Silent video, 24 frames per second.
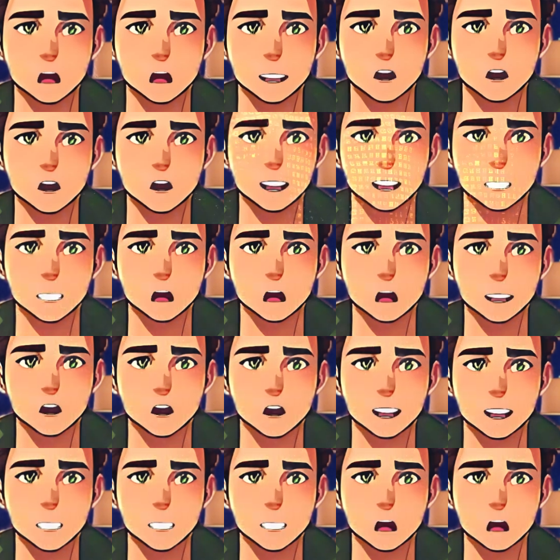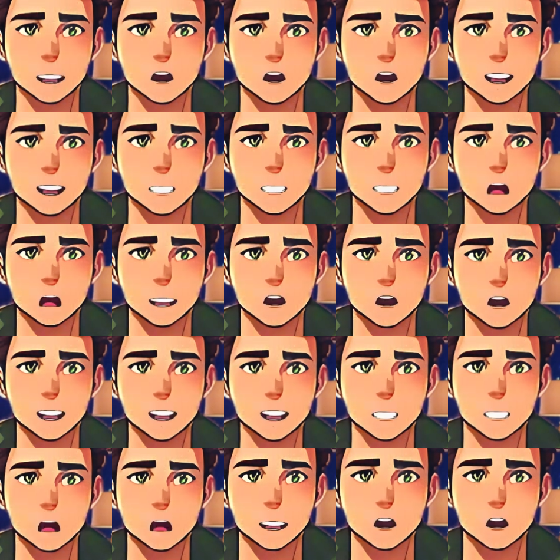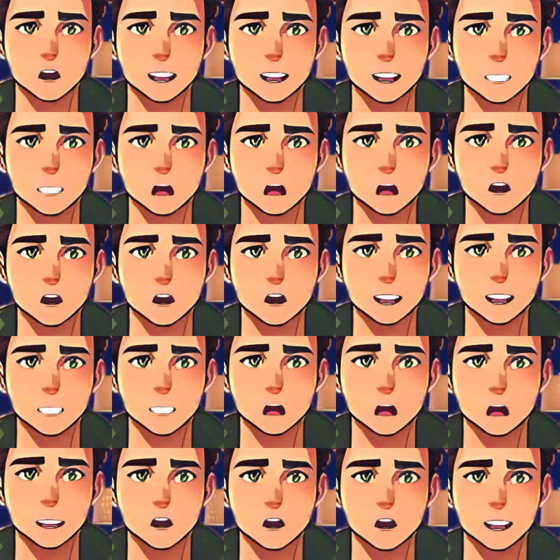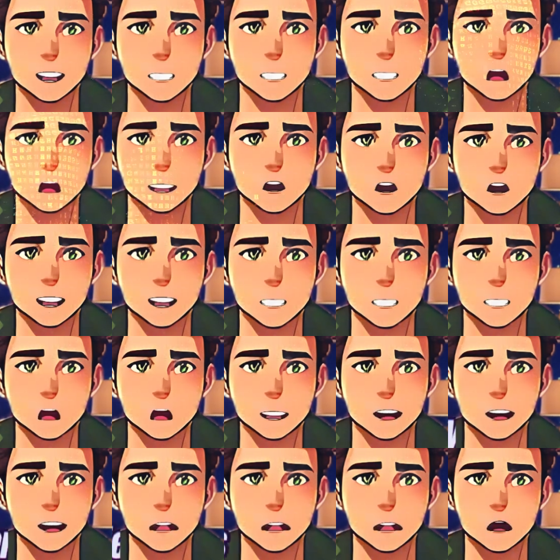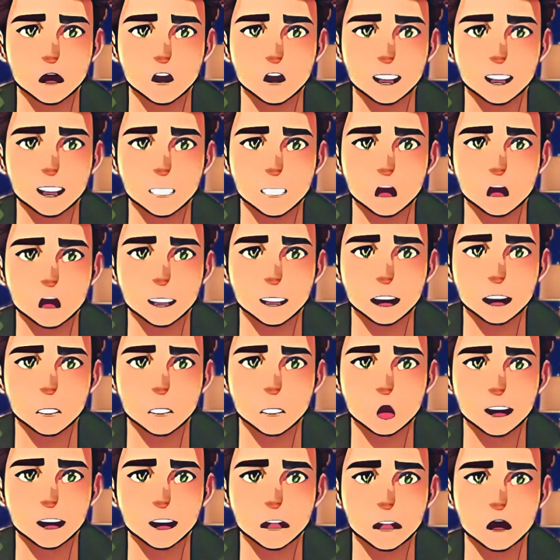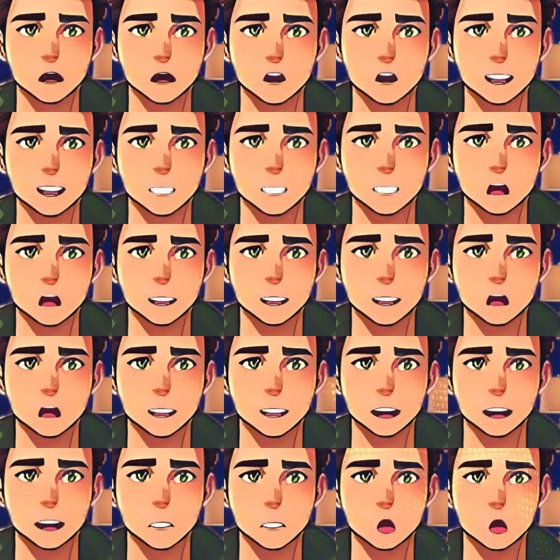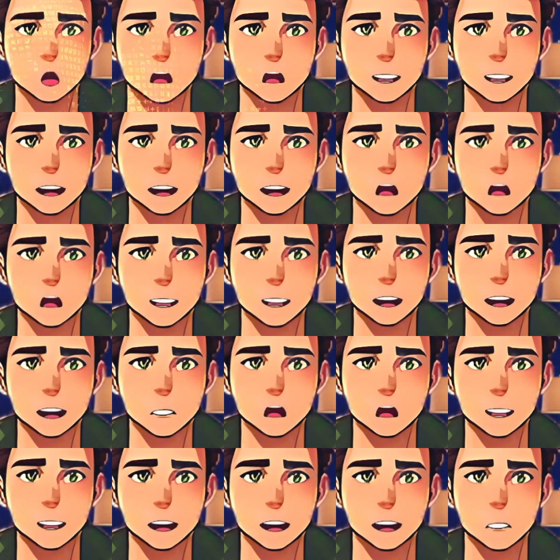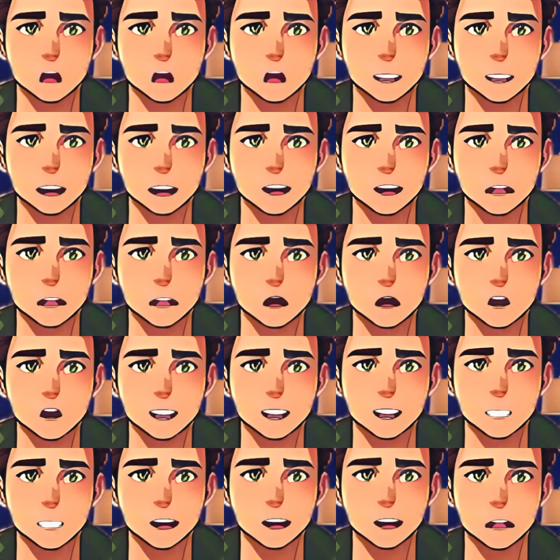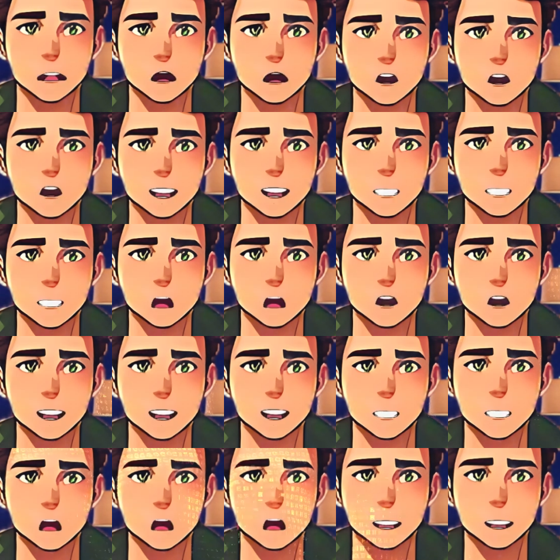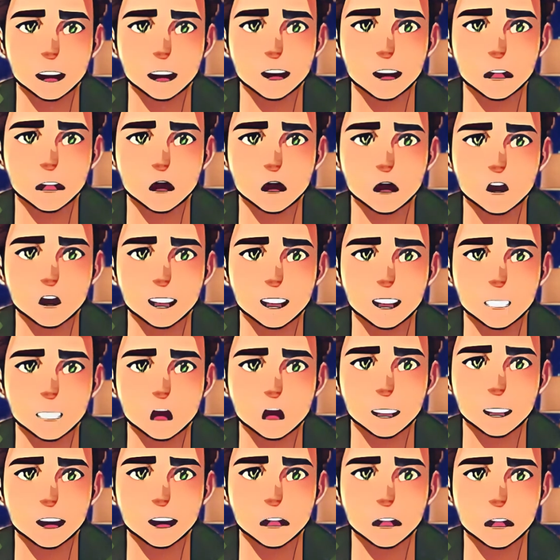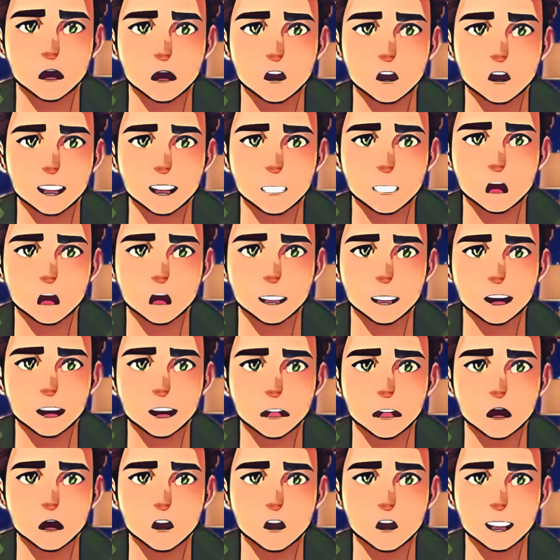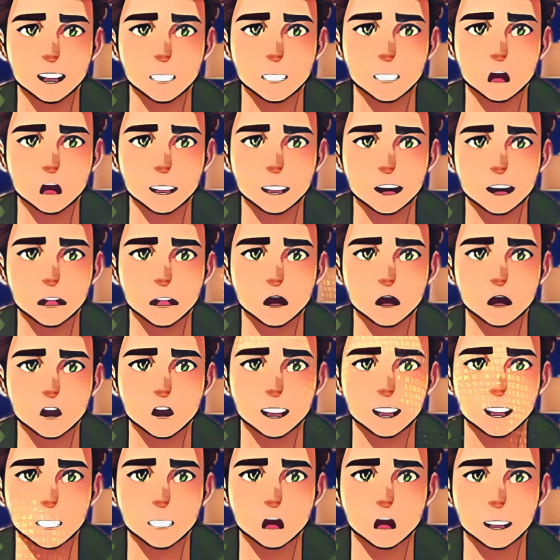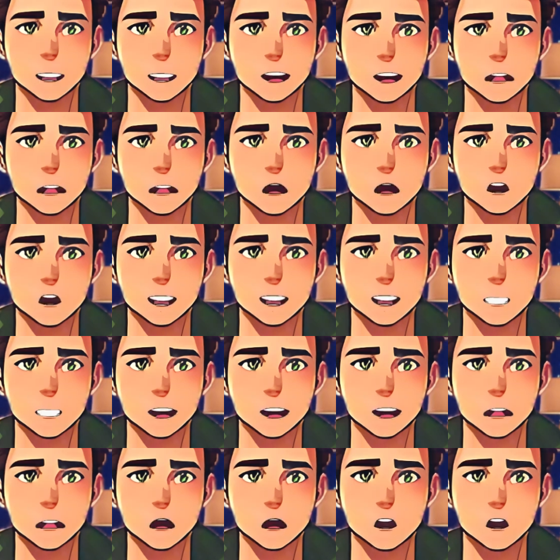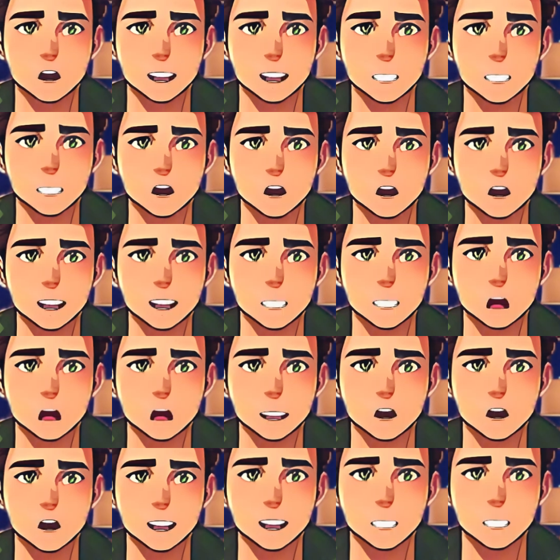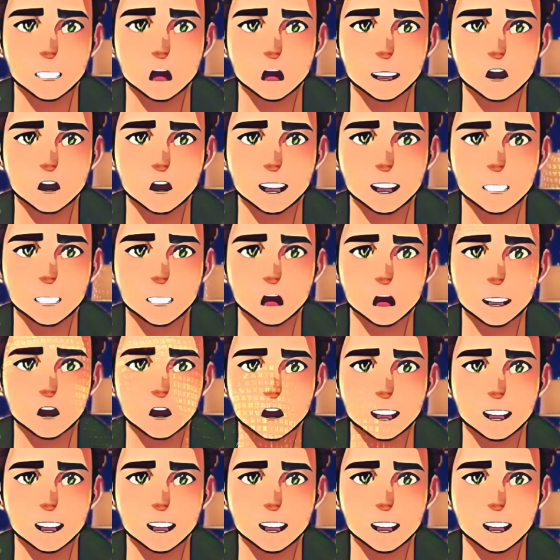banking methods, especially for international transactions. four. Invest in cryptocurrencies. If you've got some cash flow, consider investing a small percentage of your profits in cryptocurrencies. Just make sure to do your research first. five.